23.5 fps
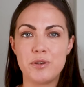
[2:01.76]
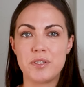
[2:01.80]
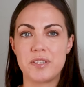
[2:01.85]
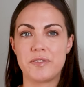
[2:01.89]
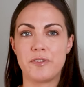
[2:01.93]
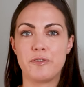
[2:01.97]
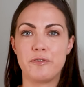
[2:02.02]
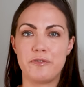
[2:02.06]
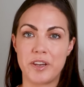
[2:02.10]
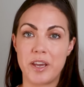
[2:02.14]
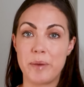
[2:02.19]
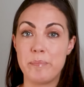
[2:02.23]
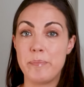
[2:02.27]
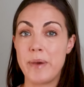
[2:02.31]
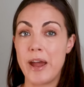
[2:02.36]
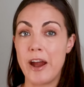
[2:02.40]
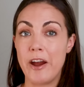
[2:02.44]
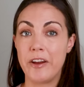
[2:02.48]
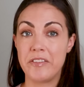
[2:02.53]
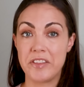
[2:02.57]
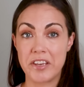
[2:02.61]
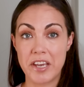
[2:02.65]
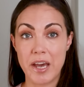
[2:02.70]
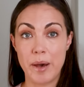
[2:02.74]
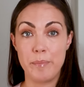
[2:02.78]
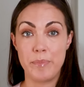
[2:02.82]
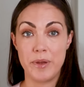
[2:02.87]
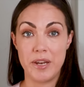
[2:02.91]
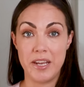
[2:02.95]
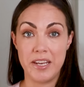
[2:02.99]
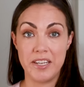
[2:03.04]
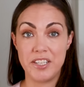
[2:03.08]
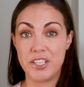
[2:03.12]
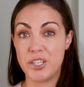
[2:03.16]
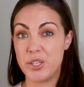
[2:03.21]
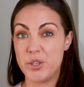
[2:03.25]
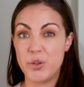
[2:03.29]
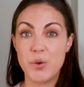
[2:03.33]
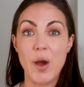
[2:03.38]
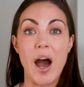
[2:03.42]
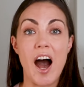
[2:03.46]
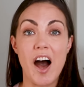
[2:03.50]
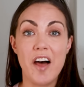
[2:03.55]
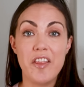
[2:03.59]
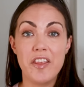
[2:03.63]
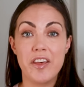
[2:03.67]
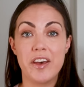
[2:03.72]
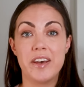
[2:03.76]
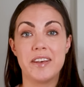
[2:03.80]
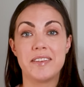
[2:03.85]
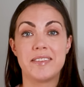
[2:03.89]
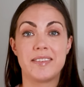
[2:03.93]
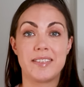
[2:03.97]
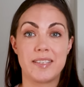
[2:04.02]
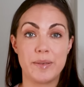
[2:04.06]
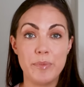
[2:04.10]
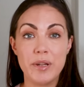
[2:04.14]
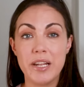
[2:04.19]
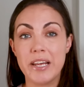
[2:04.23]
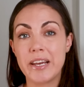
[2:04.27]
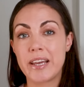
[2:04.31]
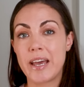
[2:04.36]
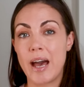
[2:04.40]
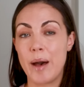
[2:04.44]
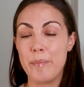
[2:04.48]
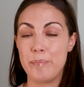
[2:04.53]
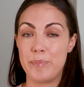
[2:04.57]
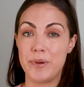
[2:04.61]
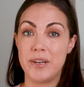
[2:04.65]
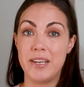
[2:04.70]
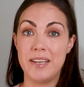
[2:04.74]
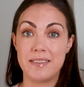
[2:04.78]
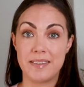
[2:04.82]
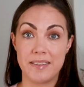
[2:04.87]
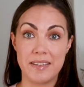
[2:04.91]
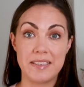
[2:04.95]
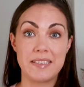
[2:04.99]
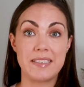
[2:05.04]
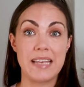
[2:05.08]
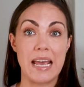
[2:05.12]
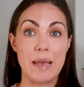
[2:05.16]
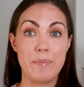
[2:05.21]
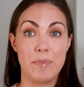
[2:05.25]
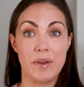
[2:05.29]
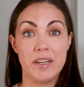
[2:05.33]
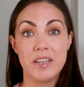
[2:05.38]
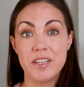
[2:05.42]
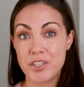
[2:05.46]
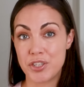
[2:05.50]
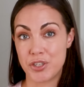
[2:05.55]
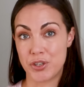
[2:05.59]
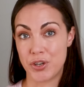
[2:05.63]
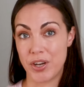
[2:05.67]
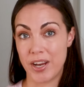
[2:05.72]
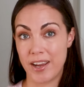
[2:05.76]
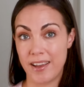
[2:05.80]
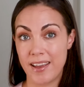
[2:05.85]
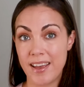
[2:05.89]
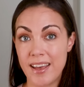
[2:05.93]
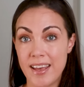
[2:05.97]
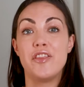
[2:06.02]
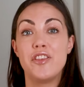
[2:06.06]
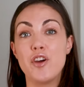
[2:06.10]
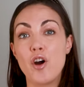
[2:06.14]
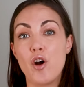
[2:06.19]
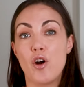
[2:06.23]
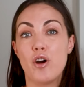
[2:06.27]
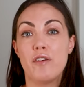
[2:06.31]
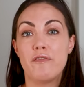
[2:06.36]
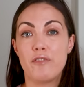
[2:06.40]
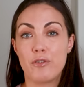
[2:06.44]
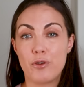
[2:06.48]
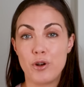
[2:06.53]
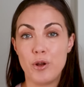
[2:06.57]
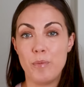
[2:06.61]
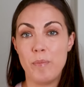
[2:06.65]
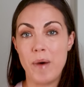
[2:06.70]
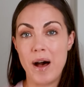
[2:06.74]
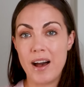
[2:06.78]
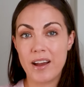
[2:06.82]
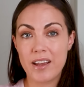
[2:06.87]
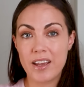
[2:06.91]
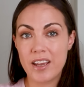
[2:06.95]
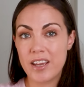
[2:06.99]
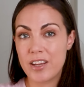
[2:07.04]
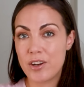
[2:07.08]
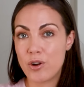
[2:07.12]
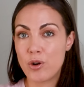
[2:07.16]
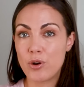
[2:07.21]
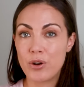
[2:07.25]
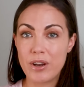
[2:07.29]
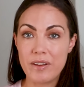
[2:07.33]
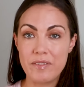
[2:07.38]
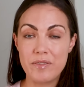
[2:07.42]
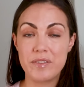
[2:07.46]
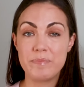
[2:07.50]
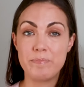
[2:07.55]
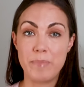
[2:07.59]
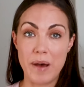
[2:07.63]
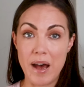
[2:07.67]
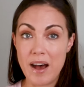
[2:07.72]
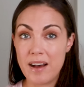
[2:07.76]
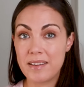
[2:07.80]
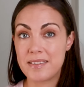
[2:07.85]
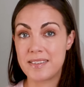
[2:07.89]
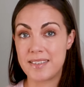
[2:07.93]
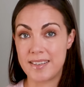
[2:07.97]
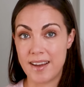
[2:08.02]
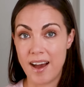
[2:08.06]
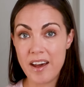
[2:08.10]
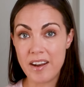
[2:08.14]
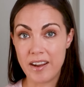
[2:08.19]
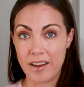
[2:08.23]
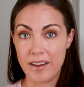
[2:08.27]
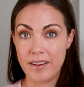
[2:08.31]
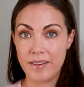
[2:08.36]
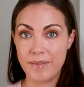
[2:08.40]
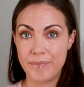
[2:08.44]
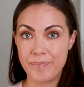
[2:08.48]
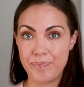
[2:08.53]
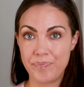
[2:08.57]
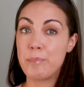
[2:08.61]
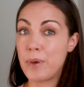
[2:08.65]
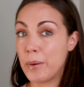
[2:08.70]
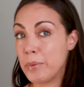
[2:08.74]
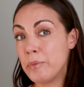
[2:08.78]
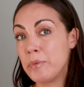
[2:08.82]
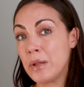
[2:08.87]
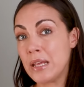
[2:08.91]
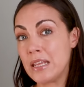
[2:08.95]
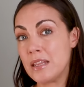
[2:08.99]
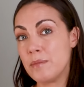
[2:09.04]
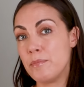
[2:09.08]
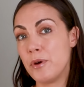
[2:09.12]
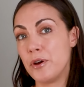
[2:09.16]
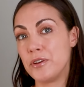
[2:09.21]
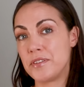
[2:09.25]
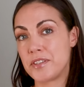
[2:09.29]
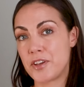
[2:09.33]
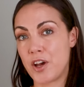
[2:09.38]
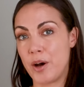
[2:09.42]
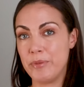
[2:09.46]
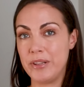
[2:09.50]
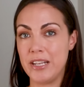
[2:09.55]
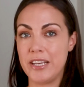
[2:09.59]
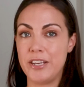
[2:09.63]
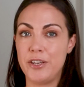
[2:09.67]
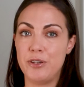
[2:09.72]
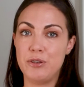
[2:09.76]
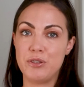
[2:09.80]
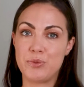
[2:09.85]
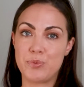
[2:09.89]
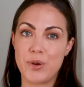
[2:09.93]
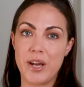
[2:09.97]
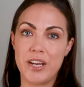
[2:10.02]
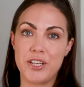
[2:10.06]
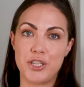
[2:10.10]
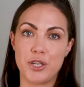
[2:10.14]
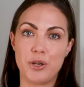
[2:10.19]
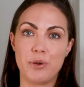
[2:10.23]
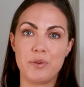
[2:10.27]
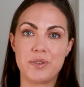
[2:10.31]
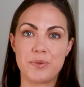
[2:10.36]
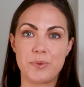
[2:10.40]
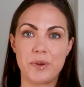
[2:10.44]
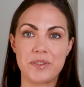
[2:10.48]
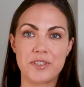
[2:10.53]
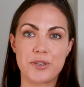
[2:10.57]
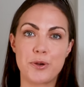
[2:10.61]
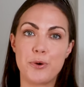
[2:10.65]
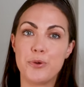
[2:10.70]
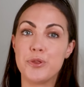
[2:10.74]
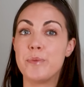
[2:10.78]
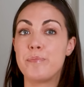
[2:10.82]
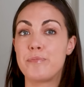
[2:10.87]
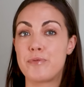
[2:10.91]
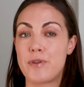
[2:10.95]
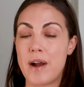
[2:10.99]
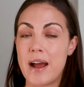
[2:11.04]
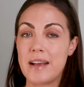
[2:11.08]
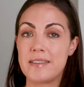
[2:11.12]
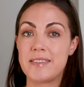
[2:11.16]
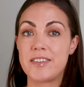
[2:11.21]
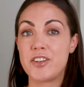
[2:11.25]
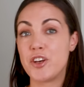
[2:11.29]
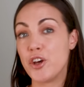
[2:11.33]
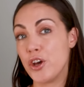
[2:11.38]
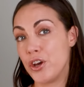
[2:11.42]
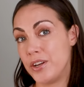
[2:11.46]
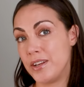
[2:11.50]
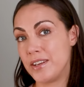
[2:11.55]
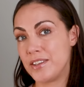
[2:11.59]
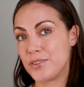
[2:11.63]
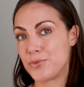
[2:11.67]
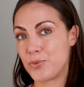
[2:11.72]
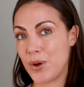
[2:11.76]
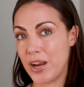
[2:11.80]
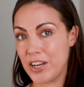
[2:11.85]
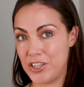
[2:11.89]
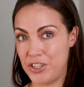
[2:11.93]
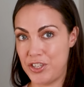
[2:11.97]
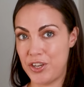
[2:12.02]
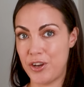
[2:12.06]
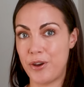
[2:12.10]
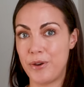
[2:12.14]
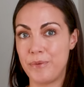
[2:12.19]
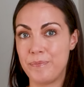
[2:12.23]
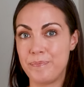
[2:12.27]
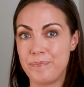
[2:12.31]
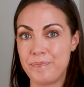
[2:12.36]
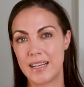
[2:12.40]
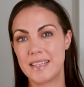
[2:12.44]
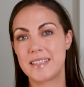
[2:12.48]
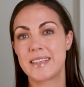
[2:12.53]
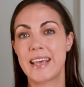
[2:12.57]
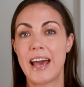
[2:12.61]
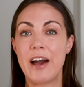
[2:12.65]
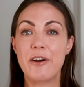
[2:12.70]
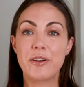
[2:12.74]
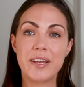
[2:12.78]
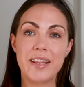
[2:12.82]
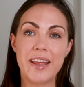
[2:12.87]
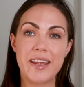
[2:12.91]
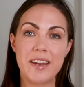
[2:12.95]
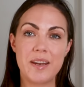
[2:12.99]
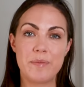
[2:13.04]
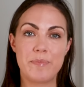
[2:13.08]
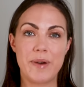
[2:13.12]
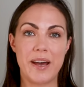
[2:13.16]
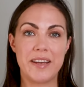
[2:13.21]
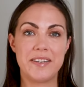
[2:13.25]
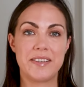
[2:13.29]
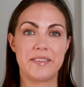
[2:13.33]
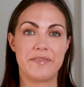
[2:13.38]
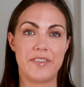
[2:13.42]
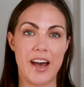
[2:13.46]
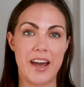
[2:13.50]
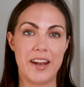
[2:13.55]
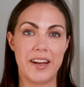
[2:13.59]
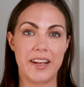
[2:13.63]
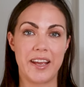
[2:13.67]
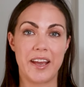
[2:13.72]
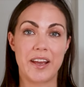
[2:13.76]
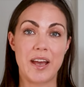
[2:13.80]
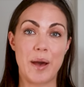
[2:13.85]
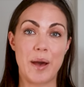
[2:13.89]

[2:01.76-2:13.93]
useful for comparing the company to other similar companies in the same industry, the overall market, or even past data. Probably the most commonly used ratio is what's called the price to earnings ratio. It's calculated by dividing a